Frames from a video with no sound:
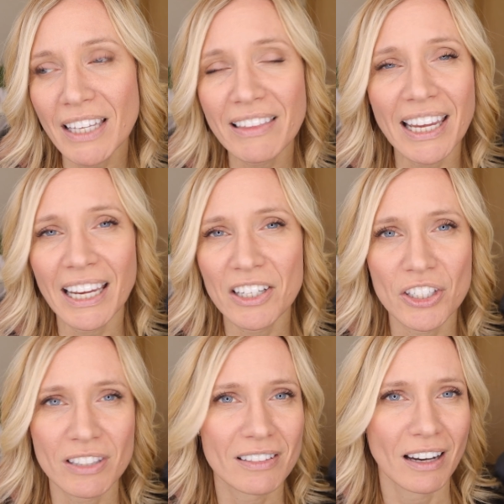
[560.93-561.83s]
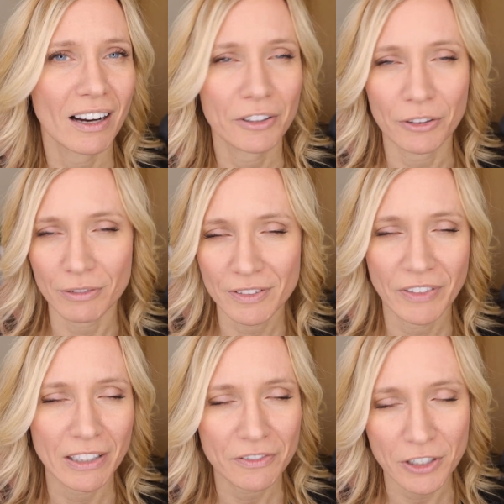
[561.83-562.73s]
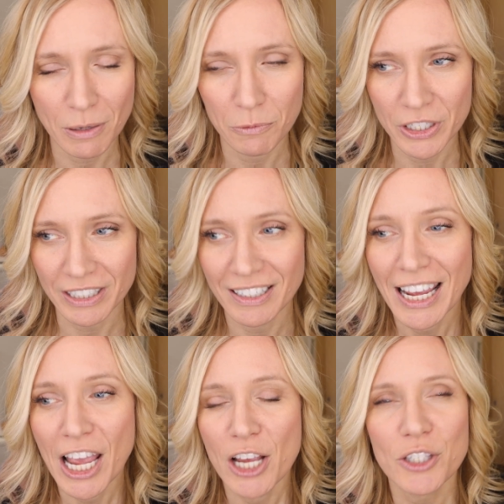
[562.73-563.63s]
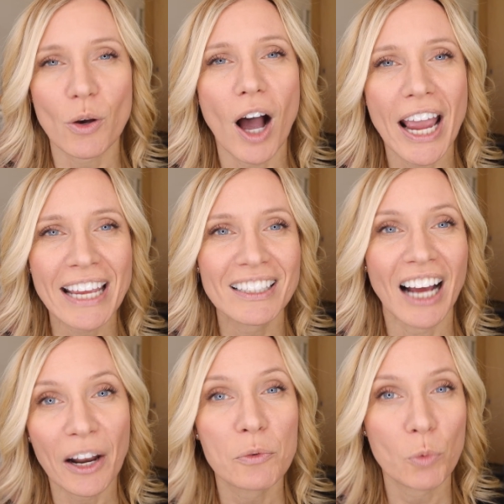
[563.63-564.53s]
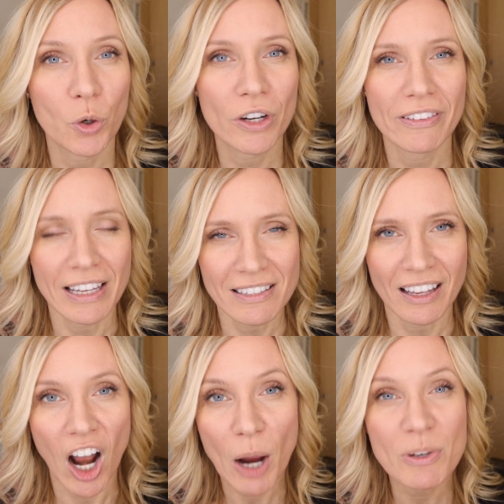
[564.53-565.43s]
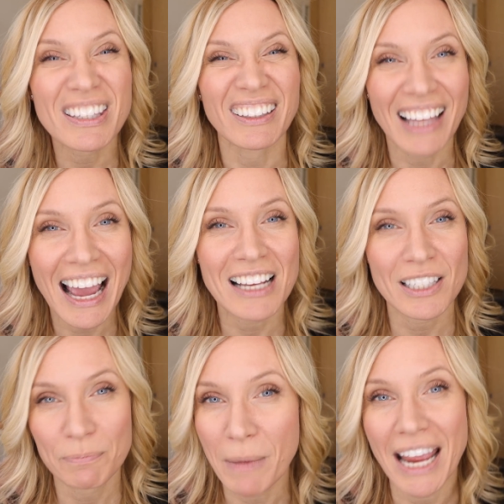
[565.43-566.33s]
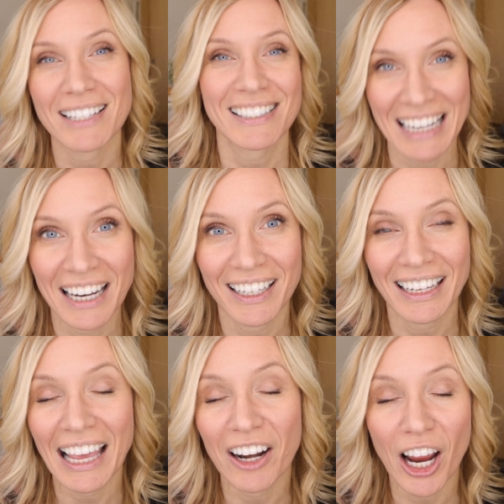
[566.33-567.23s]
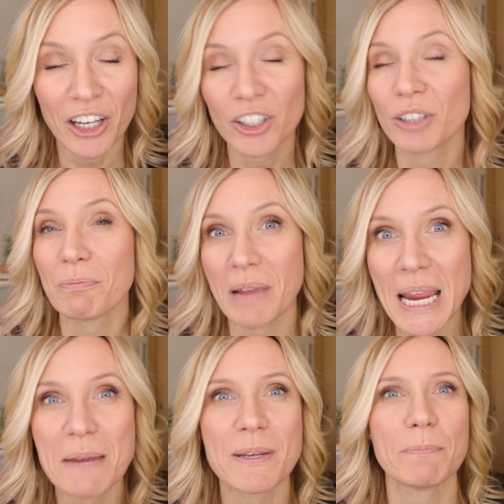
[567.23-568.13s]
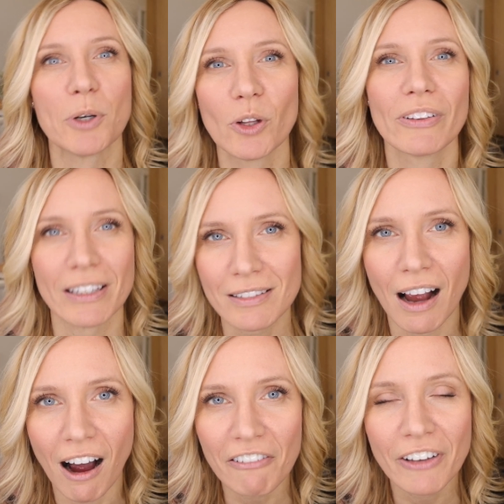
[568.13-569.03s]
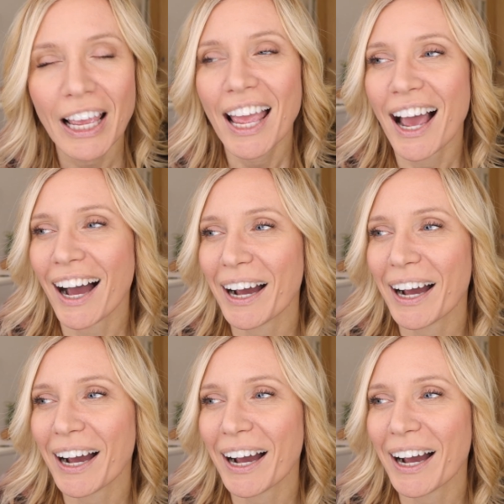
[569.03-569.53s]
they had just, I don't know, failed for some reason. So I had gotten word of this, that I was the last man standing and I could maybe pull this off.